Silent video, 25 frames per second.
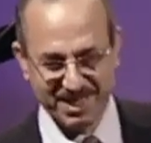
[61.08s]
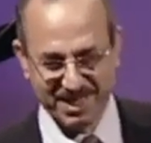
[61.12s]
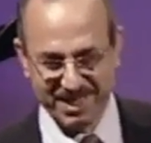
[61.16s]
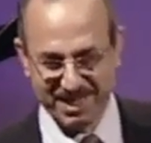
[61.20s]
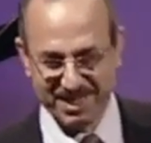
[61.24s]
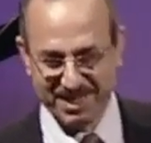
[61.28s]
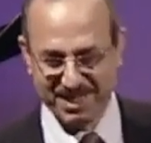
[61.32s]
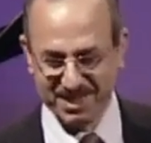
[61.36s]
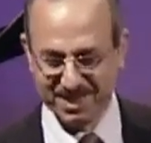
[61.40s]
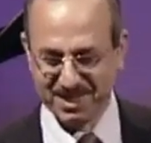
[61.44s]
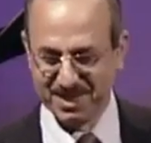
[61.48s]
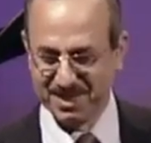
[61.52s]

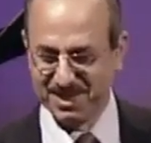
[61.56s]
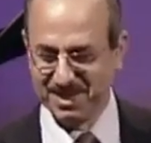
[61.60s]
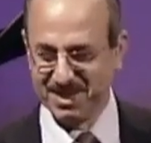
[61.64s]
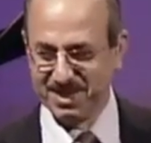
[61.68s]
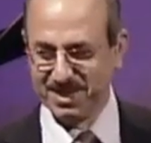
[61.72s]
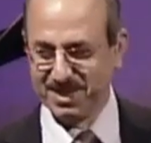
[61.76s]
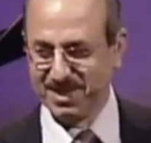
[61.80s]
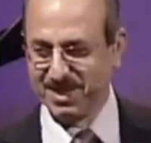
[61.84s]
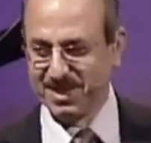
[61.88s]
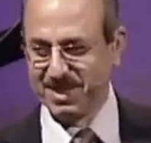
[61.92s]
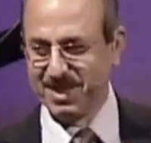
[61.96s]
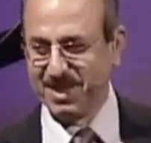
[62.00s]
it,
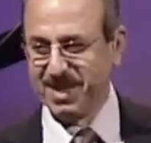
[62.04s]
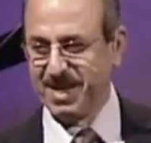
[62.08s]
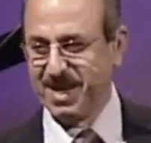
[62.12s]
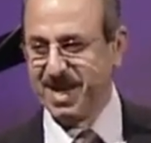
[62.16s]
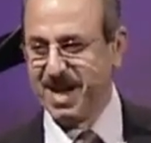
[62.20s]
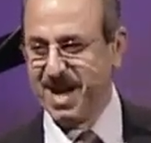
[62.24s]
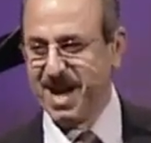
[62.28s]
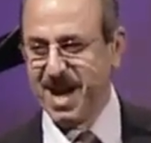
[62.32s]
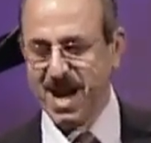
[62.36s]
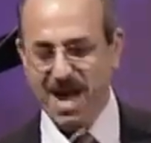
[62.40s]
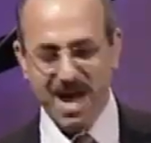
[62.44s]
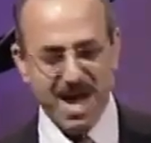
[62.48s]

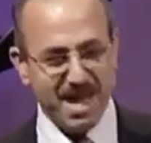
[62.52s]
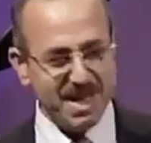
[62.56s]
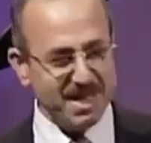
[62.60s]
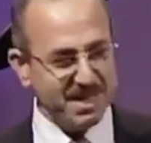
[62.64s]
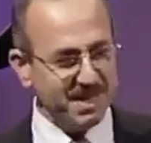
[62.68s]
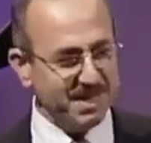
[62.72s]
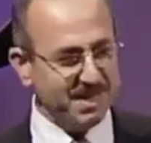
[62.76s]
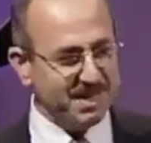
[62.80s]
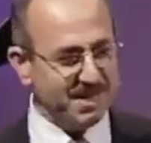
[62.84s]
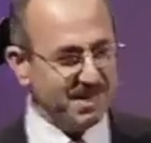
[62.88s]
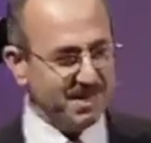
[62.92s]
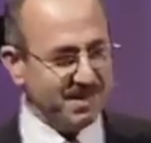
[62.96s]

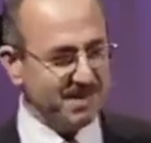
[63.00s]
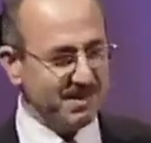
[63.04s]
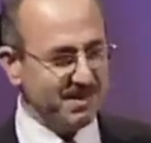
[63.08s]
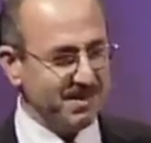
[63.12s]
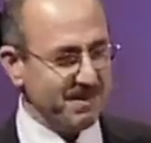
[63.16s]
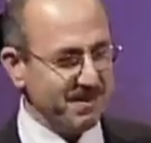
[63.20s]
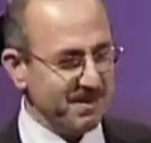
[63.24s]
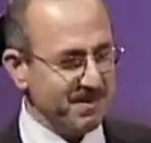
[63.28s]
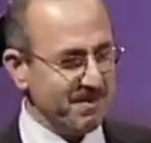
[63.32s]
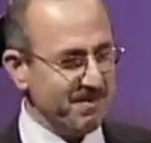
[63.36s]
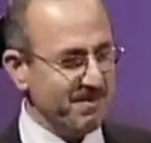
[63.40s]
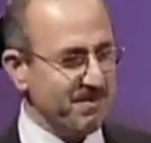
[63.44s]
and
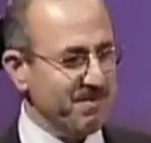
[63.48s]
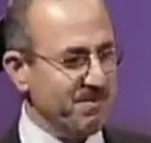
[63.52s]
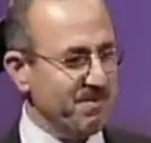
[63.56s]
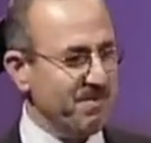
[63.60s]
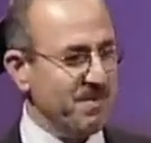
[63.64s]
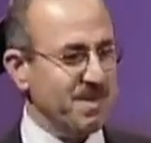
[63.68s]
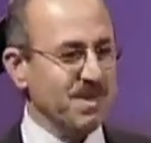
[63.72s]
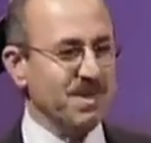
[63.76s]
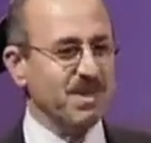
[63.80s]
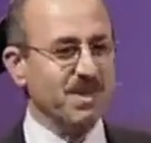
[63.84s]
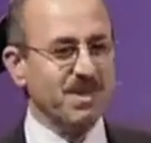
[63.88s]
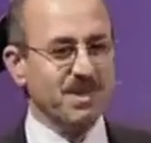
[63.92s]

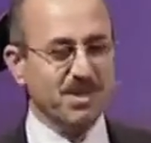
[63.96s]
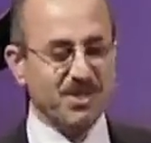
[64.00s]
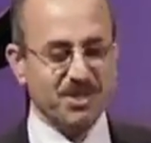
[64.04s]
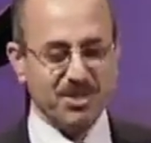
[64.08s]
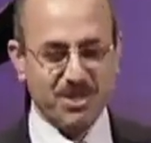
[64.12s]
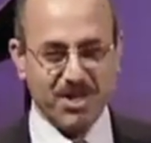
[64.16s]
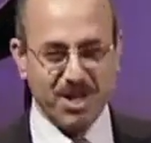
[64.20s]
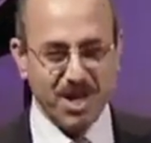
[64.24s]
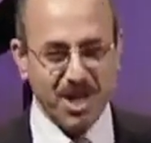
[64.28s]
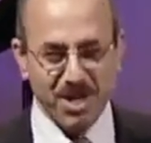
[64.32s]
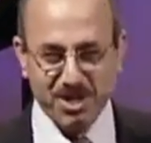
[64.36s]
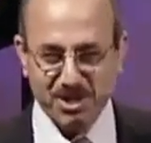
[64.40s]

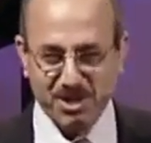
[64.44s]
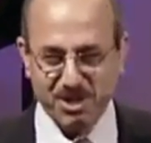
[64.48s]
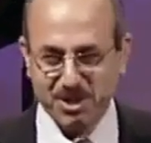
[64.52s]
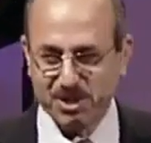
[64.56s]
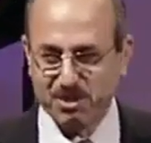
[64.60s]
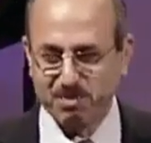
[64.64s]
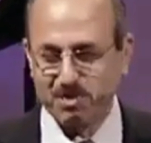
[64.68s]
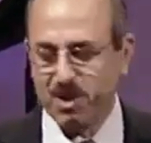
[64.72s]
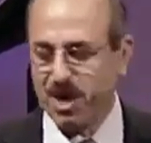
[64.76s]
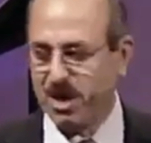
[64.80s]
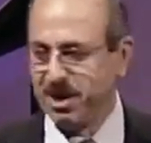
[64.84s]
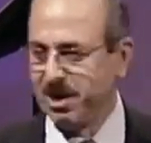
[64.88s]

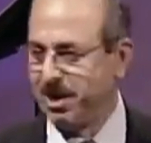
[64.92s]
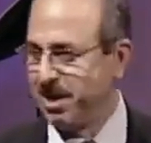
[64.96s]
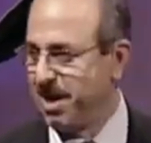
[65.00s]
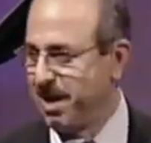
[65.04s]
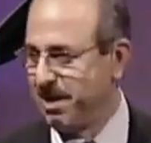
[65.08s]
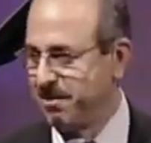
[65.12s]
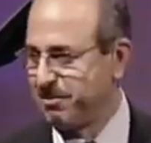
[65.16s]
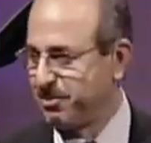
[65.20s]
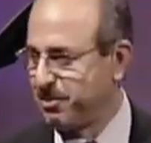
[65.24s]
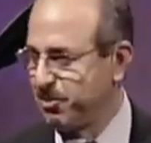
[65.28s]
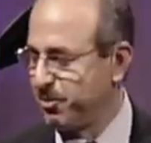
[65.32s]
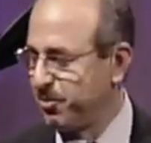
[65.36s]
cherish my
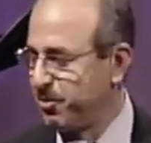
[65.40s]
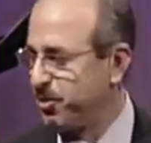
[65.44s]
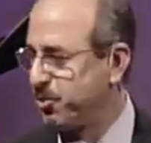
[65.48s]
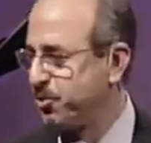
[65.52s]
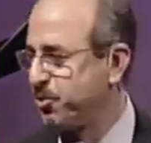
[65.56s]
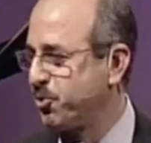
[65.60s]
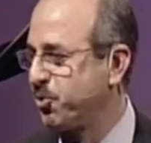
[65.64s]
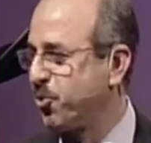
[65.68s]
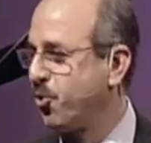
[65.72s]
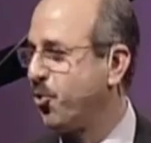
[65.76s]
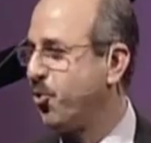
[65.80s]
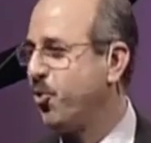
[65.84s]
love
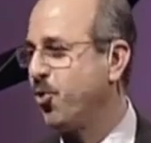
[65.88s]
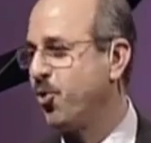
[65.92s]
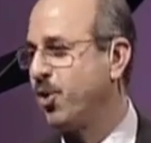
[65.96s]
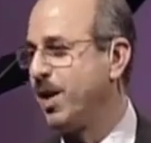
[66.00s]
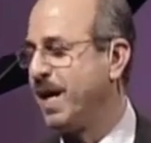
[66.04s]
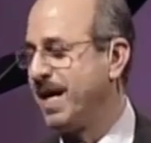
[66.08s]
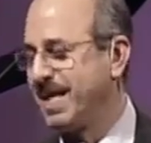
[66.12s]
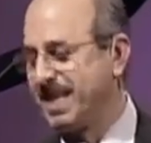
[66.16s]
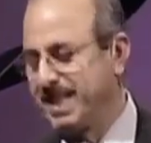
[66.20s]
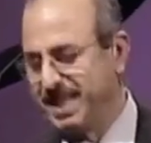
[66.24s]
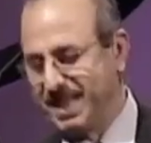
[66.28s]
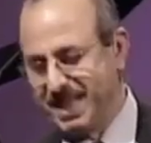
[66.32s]
toward all
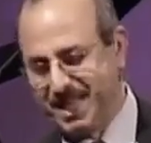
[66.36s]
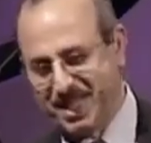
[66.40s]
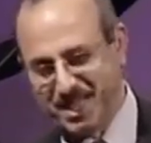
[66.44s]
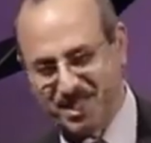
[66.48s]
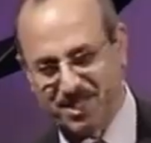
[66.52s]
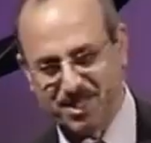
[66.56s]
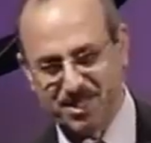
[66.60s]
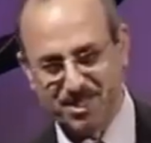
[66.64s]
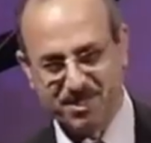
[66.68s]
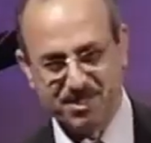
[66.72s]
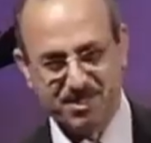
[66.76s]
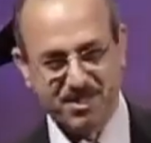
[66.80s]
other
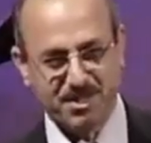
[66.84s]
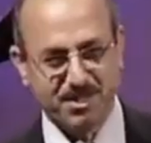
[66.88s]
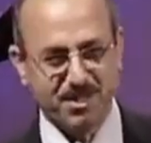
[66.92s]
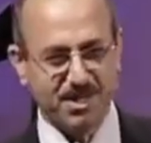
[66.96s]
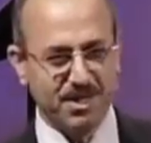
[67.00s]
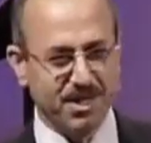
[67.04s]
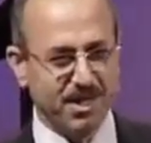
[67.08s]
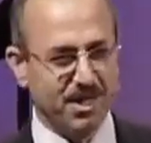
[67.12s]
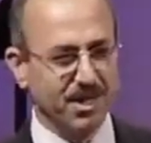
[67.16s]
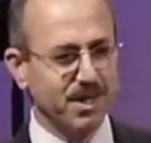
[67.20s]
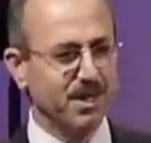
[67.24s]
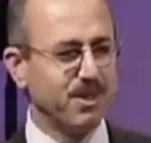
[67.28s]
nations,
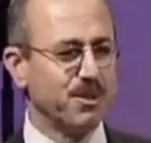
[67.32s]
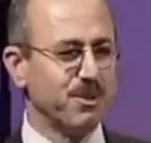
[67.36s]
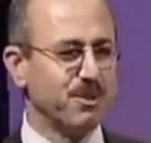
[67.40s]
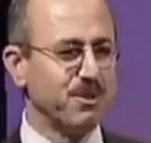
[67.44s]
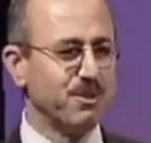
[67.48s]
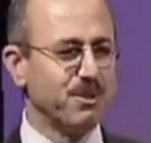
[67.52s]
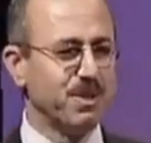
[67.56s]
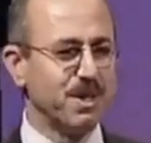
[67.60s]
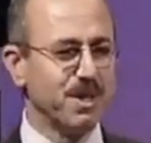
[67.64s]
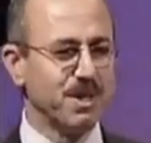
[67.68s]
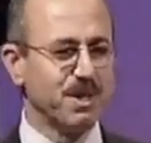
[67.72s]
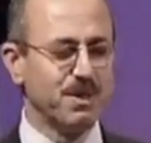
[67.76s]

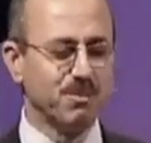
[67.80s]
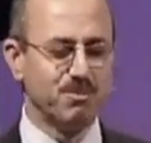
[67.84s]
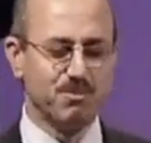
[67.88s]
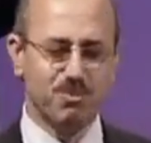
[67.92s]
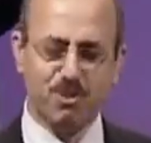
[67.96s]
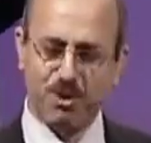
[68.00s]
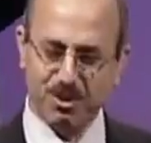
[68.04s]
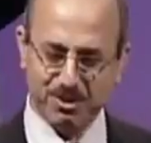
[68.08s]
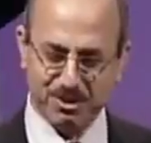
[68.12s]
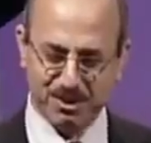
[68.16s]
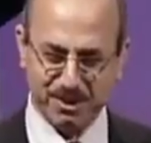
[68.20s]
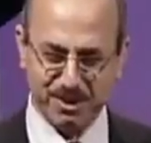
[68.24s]
including
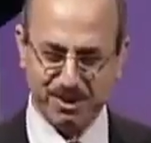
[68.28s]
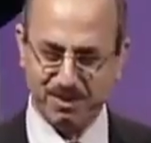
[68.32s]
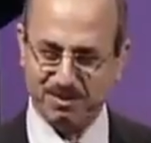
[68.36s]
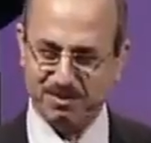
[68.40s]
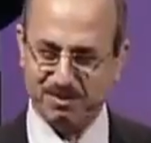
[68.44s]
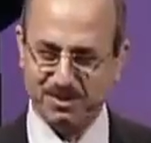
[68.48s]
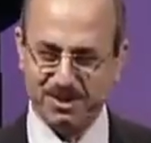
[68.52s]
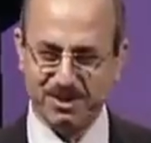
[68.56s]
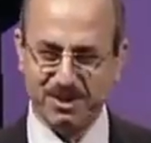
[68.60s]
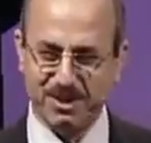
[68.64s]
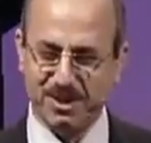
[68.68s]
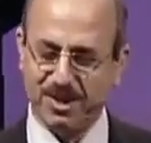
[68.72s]

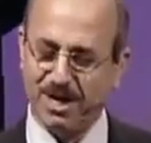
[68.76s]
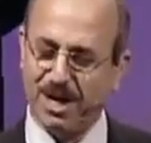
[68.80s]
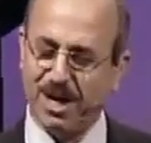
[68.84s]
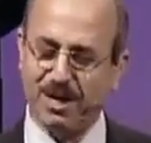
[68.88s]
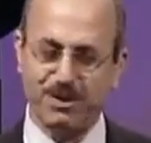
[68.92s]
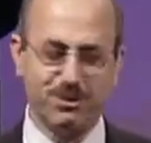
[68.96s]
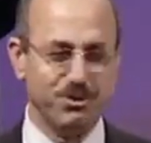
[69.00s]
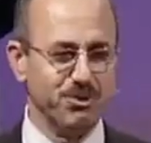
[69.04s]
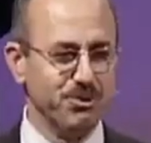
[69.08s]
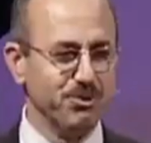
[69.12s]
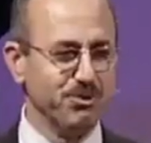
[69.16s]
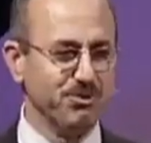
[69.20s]
Muslims
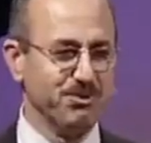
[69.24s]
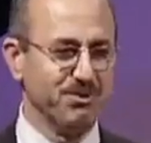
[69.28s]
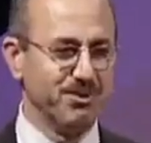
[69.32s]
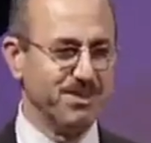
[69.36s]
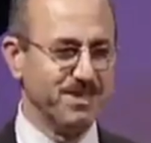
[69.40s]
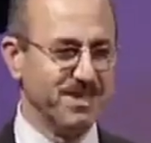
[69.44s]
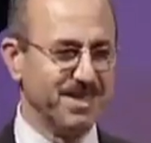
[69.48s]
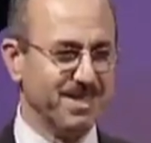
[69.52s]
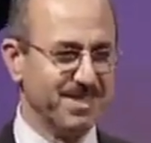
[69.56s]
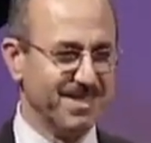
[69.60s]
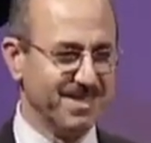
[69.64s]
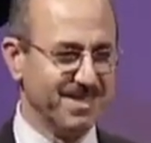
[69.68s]
and Jews.